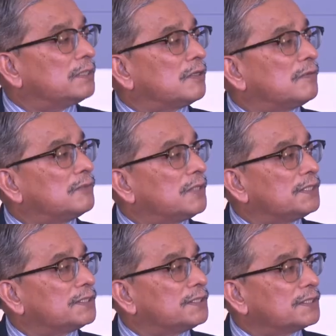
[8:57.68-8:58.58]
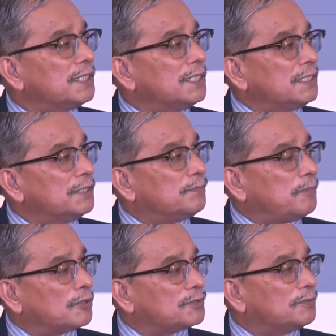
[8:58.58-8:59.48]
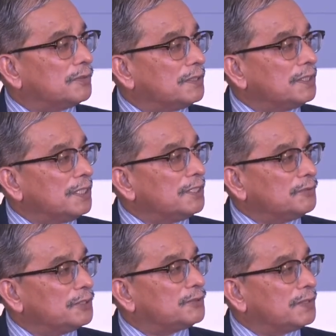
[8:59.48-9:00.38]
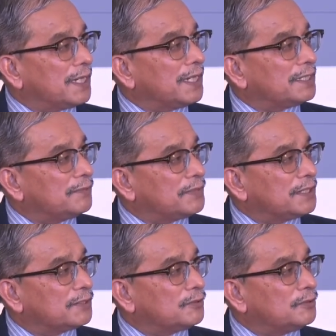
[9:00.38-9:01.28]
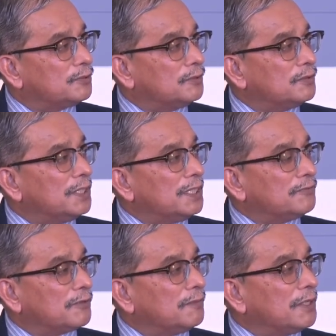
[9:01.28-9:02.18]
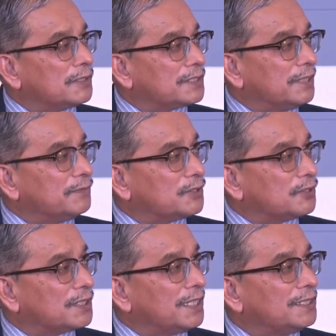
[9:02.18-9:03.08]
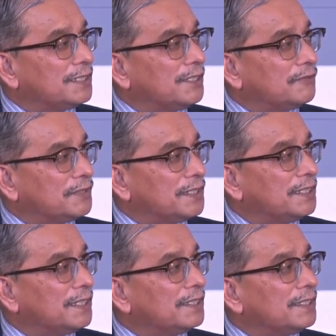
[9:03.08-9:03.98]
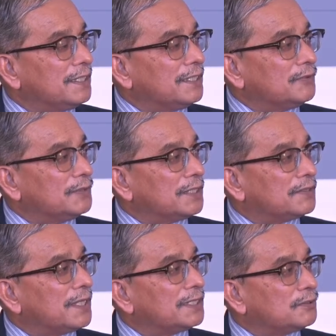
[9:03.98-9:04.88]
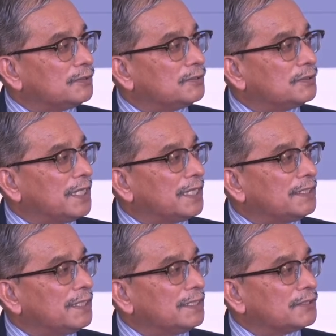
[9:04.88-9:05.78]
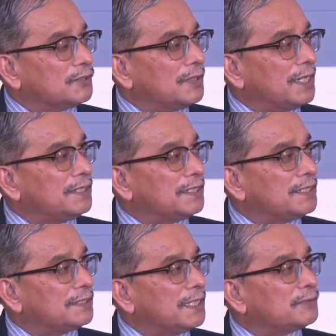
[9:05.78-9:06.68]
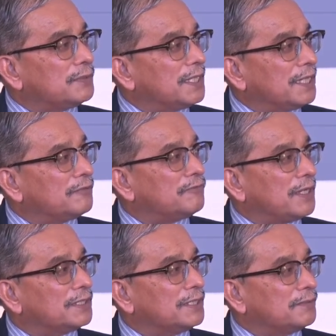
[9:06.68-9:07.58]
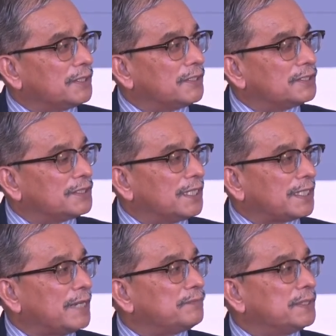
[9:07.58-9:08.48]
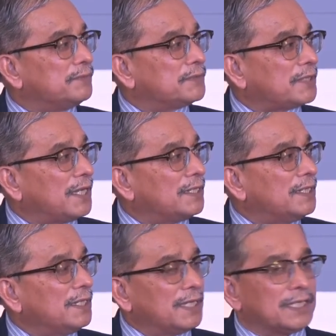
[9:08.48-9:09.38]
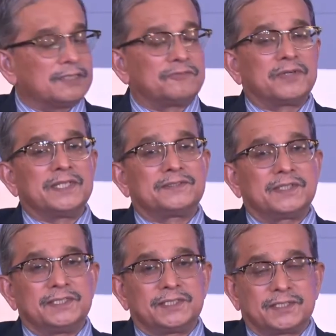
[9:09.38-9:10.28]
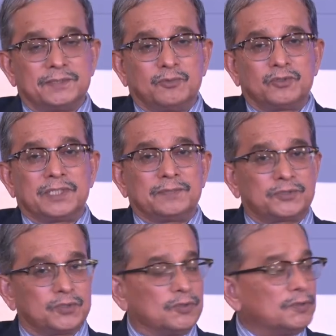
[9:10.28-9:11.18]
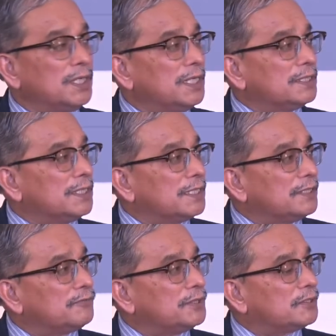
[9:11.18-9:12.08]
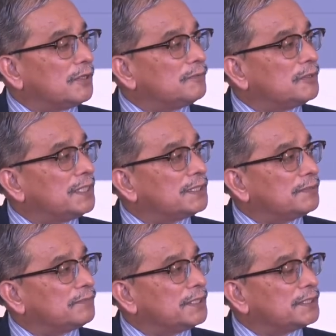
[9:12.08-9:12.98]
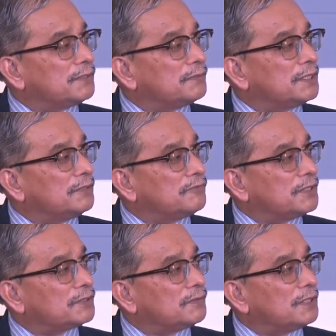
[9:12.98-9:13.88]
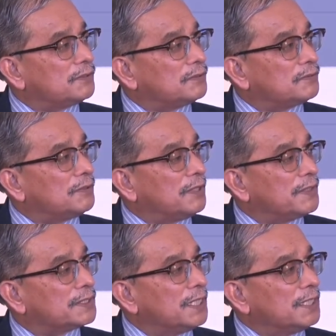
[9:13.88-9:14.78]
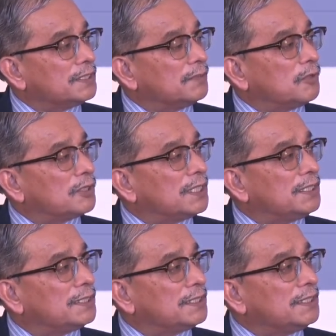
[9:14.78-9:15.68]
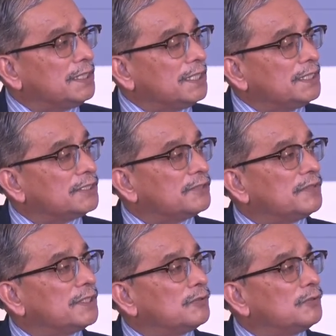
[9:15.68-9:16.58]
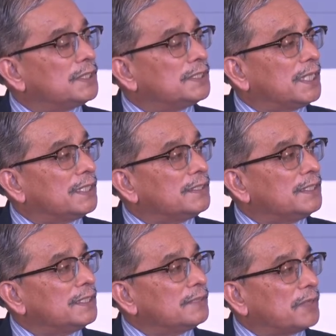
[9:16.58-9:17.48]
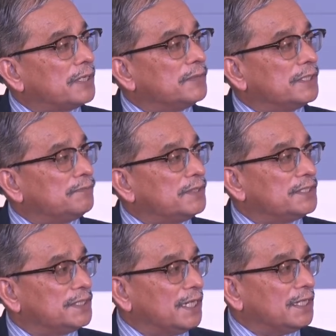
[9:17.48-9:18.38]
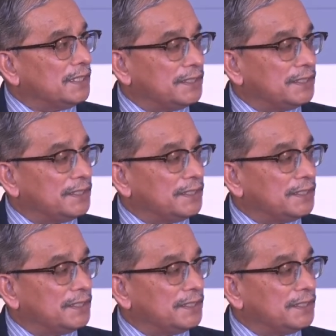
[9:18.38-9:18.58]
thrombolysis, if possible, which we are attempting to do from our STEMI Society of India, we are trying to do that. So I think that will help further, because the CAPTIM trial and the French registry both have shown that if we thrombolyze the patient within first 1 to 2 hours, the mortality is even lower than primary PCI.